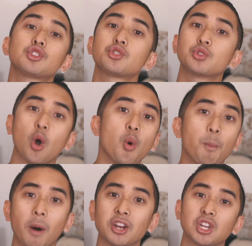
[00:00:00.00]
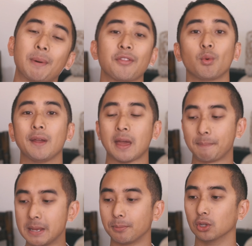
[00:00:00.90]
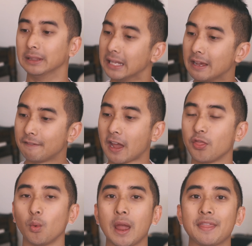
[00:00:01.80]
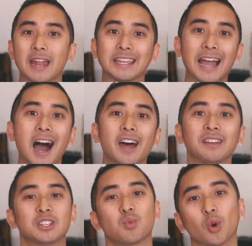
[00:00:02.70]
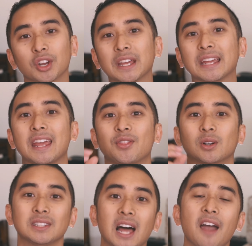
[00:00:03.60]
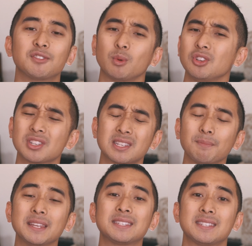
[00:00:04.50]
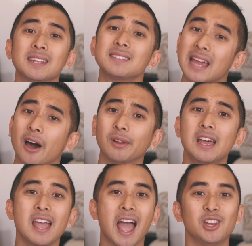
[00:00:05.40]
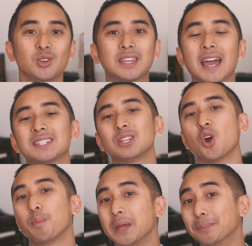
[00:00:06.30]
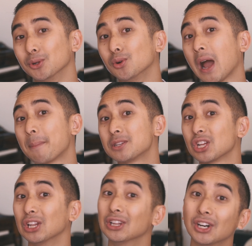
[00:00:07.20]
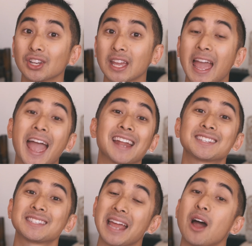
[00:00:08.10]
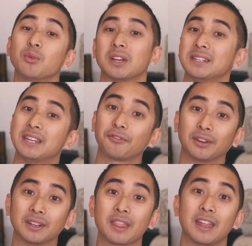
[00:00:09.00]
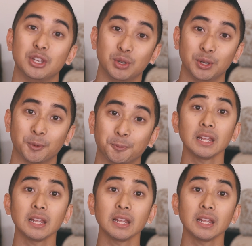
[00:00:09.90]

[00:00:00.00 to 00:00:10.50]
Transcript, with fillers: so much about the way that people live and the way that God is working in their lives when you just simply sit down and you get to know people who happen to look and sound different than you do.